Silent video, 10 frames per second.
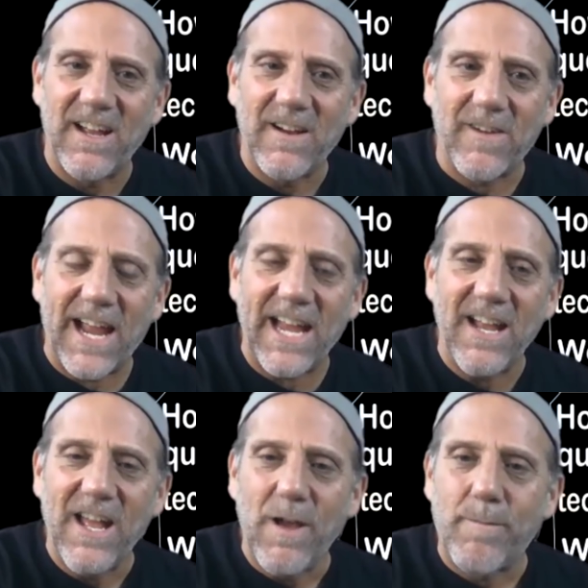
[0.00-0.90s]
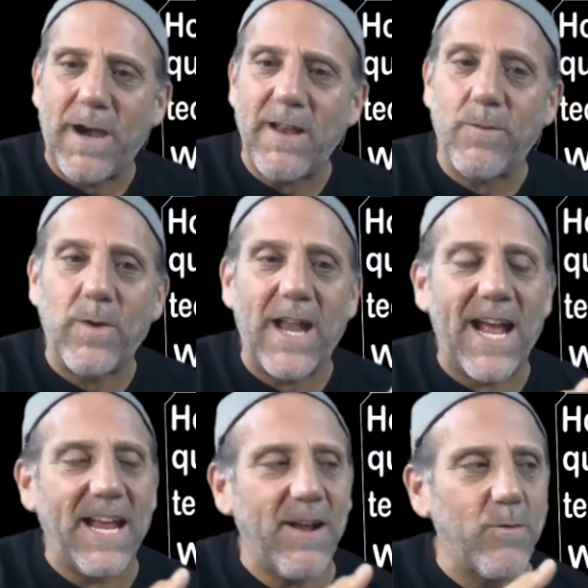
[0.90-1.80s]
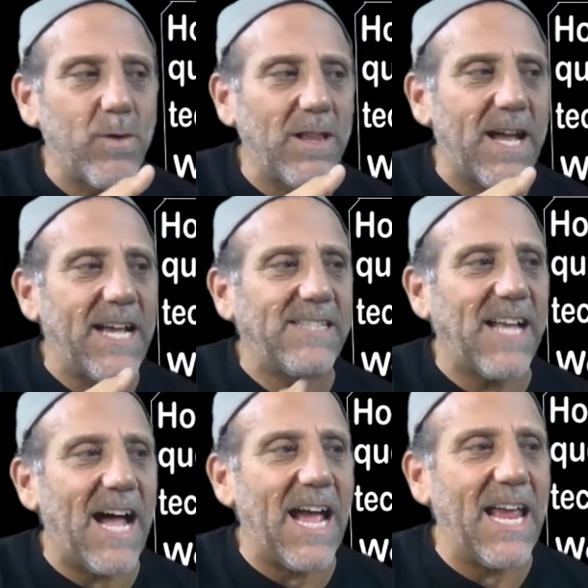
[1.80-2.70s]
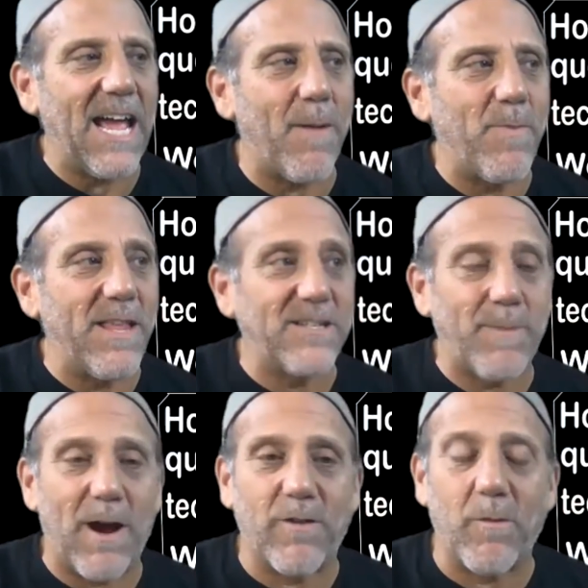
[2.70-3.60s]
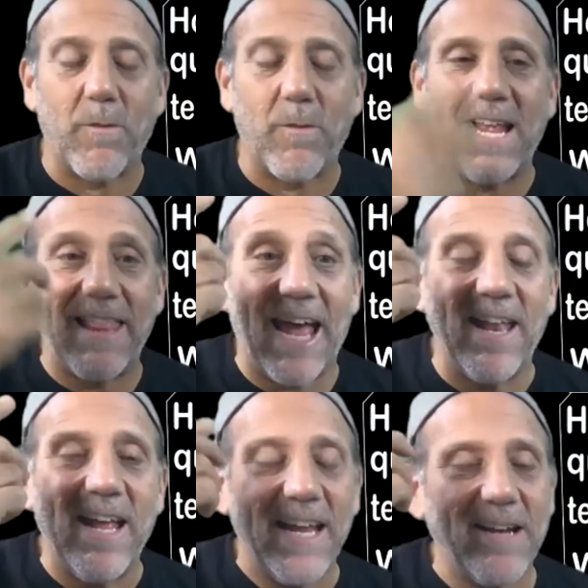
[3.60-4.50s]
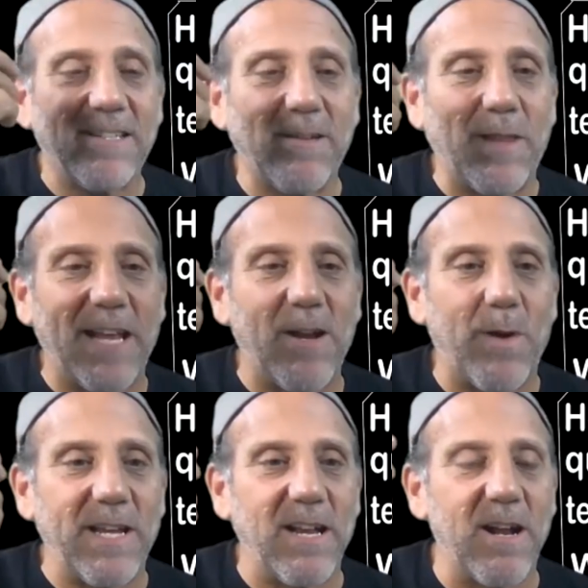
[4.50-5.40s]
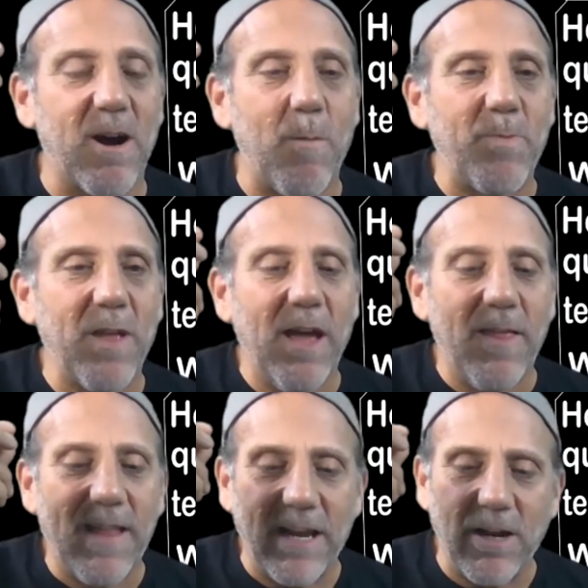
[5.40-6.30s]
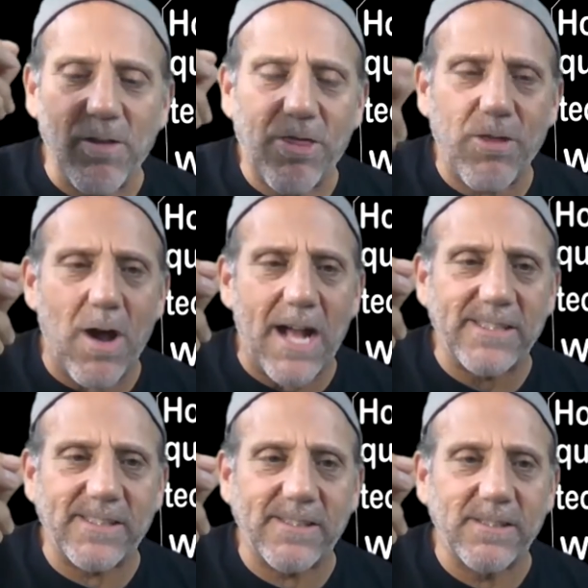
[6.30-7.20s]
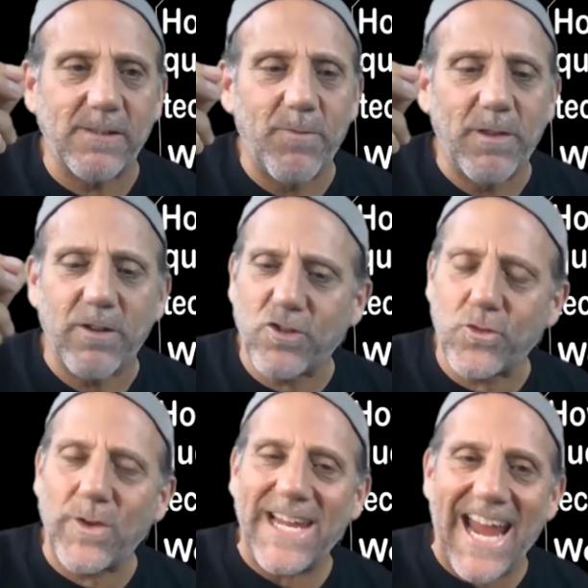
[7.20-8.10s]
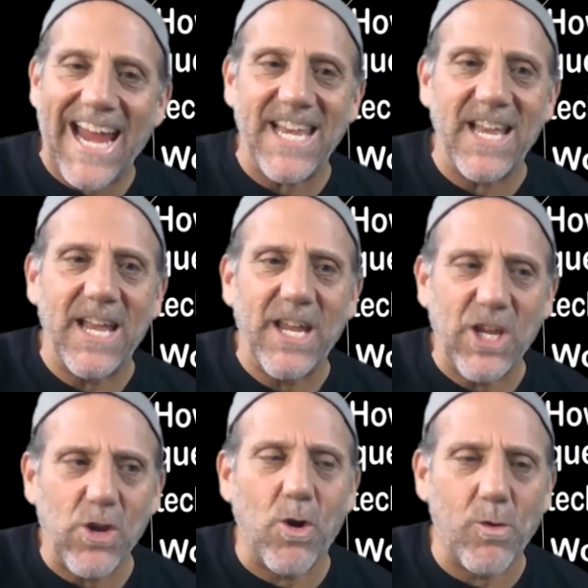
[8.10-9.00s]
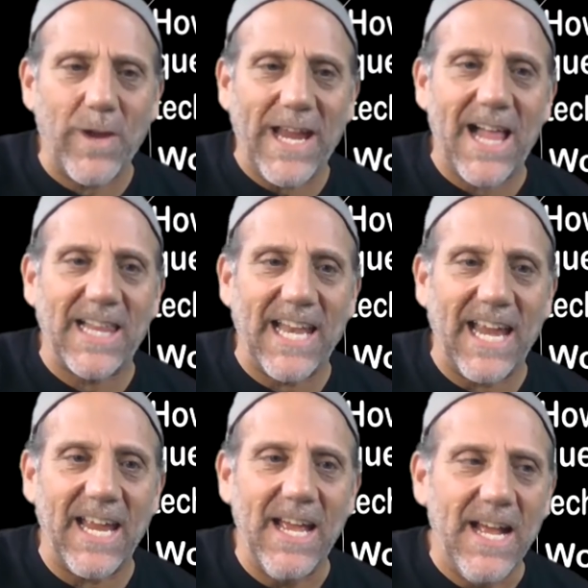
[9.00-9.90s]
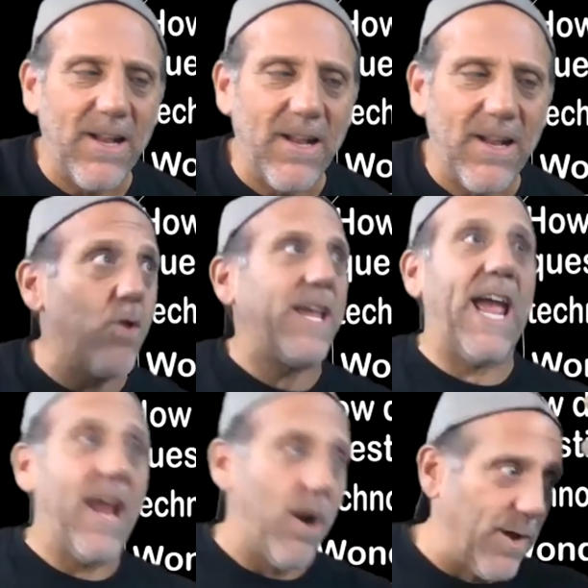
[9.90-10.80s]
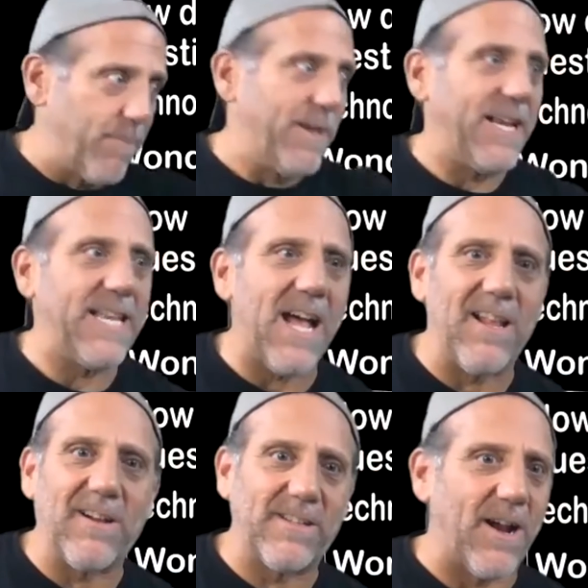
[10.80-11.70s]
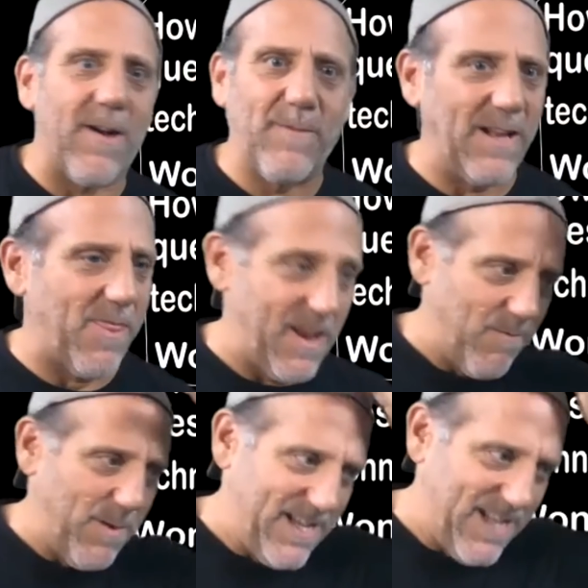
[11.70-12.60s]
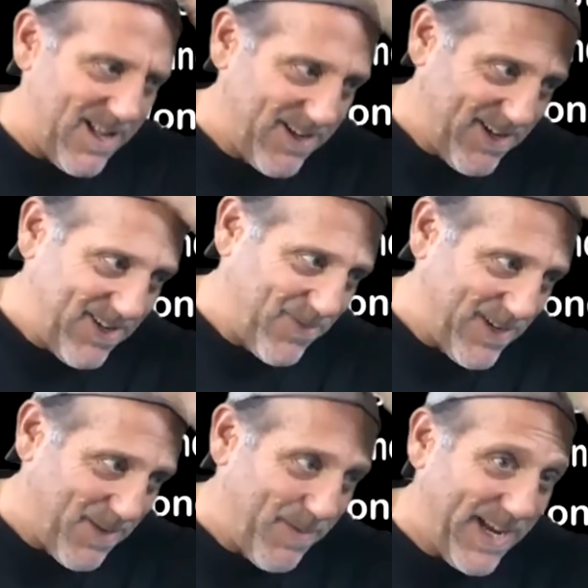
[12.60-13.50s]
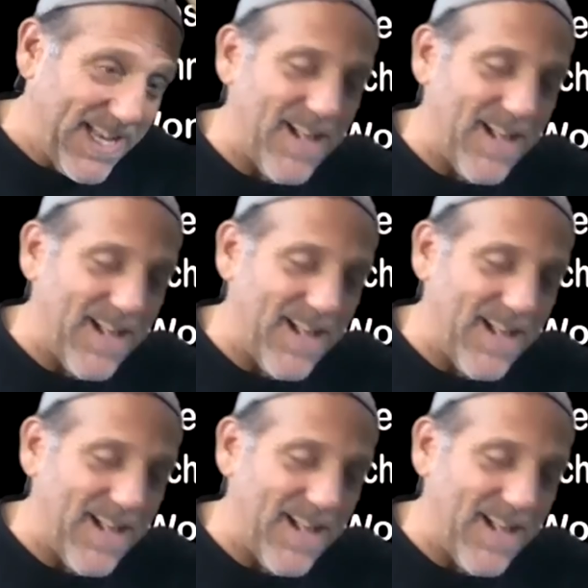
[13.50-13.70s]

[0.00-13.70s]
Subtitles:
Right. But when I realized I am this powerful being, that here's what they don't want you to know, that your thoughts create your reality. Oh, okay. I want $1 million. I'm going to think of $1 million. Where's the $1 million?